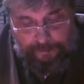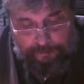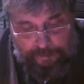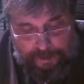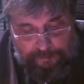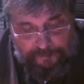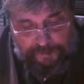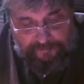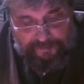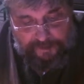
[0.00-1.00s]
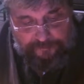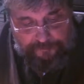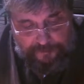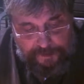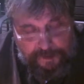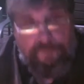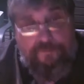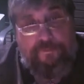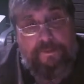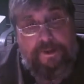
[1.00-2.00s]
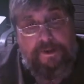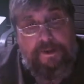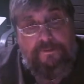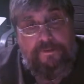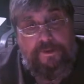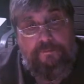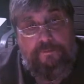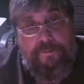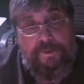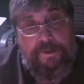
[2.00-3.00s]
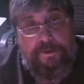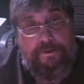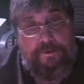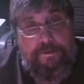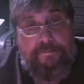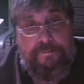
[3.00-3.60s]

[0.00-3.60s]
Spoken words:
problem that I've had for years right now that would have been cured.